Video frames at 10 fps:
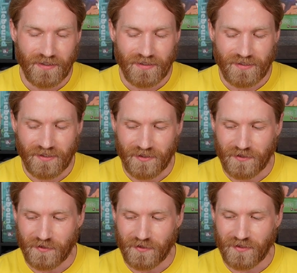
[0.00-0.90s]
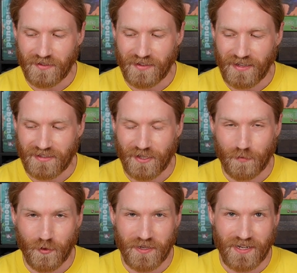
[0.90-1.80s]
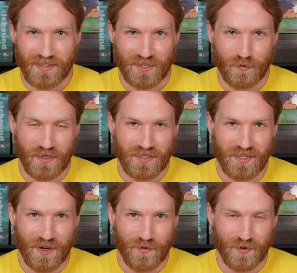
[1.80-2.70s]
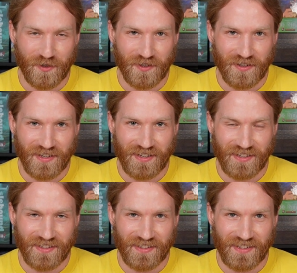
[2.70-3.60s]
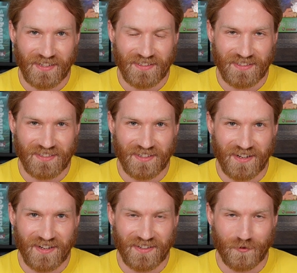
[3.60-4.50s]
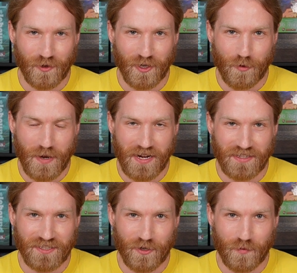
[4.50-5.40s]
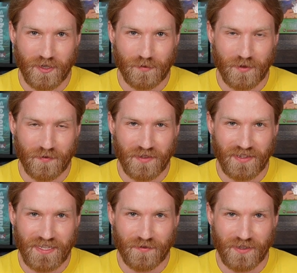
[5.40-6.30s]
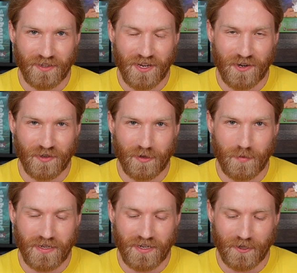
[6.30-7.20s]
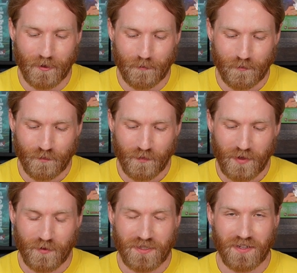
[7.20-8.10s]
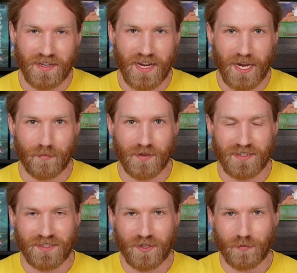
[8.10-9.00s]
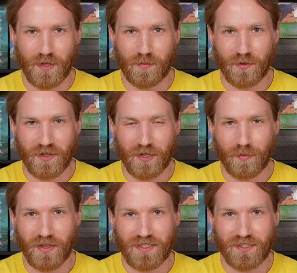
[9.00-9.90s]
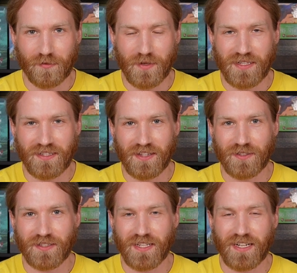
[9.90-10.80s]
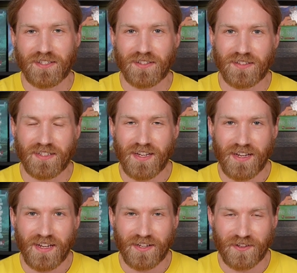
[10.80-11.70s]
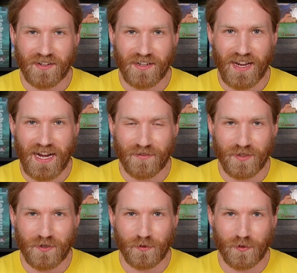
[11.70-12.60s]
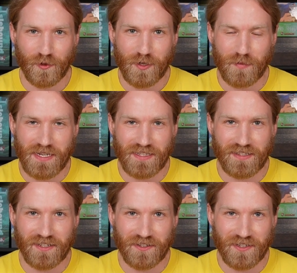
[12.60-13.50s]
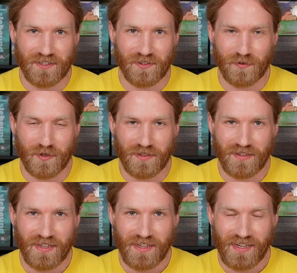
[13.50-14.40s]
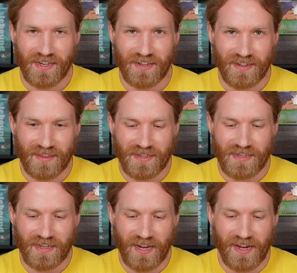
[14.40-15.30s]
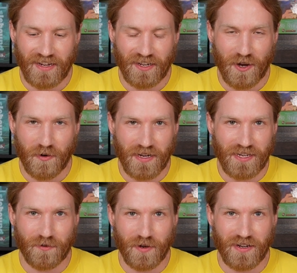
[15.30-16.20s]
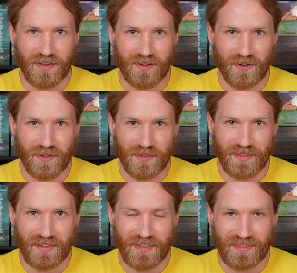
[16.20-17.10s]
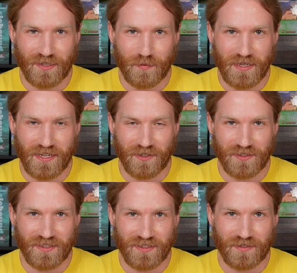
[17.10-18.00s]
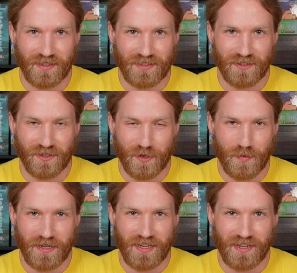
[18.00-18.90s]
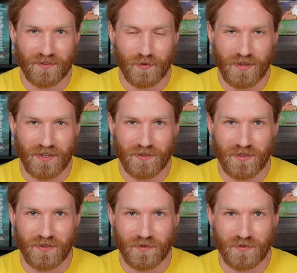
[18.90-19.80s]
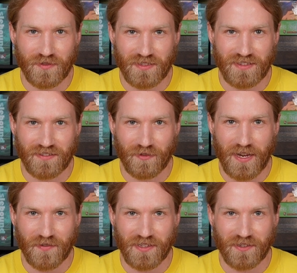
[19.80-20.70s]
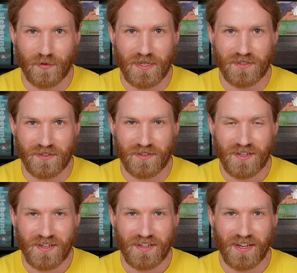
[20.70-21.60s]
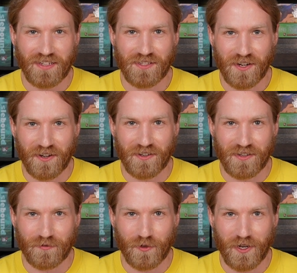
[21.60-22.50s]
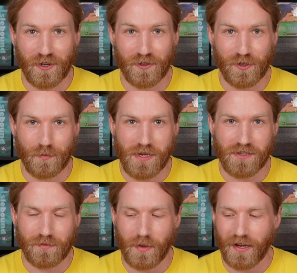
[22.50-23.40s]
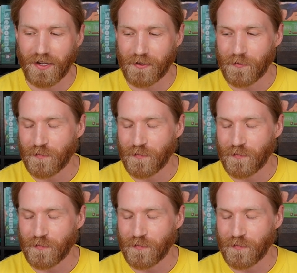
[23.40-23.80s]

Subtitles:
So at some point you got to switch it over and just not worry about it so much. But if you leave it alone in the beginning, what's going to happen is other people are going to place their bees in those sections, and you're going to have 2 or 3 bees that you're dealing with, and they can't go anywhere hardly that somebody else has already been at without you just having to waste your next turn and recall your bees back.